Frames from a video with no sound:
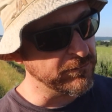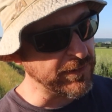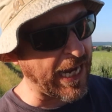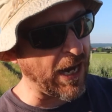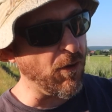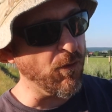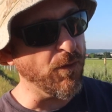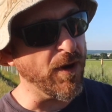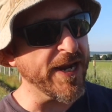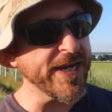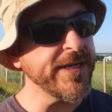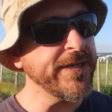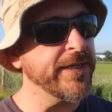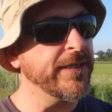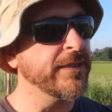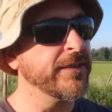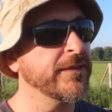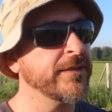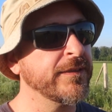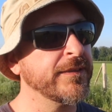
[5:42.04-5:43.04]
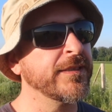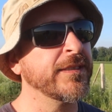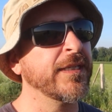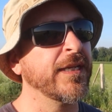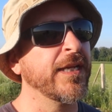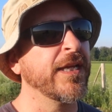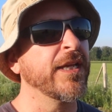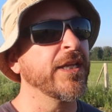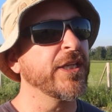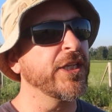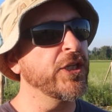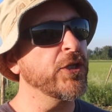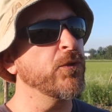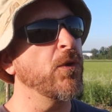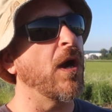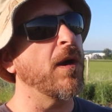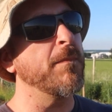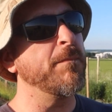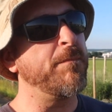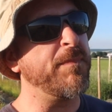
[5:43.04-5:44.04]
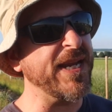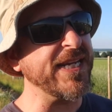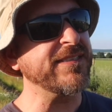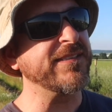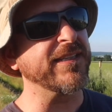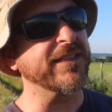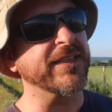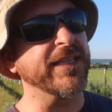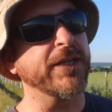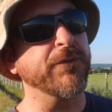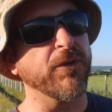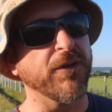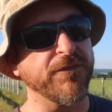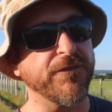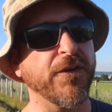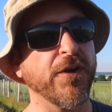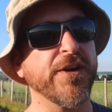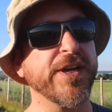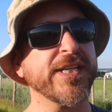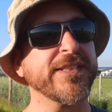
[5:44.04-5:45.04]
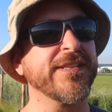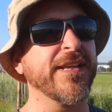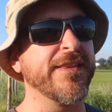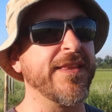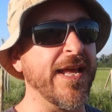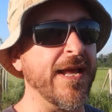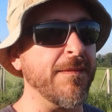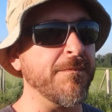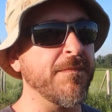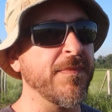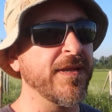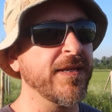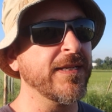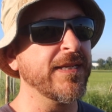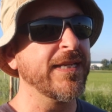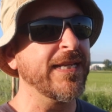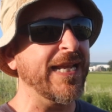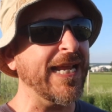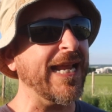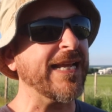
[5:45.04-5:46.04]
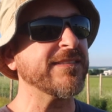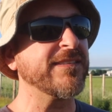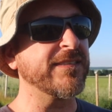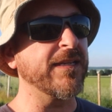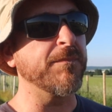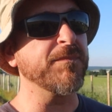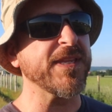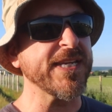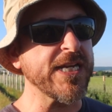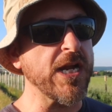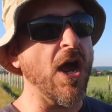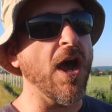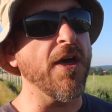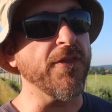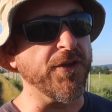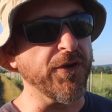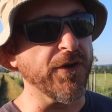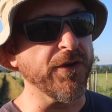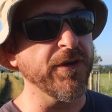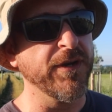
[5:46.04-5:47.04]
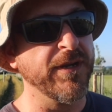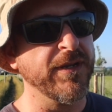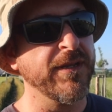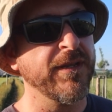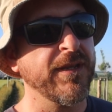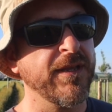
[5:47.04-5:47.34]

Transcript: outright, you are basically referring to them as something other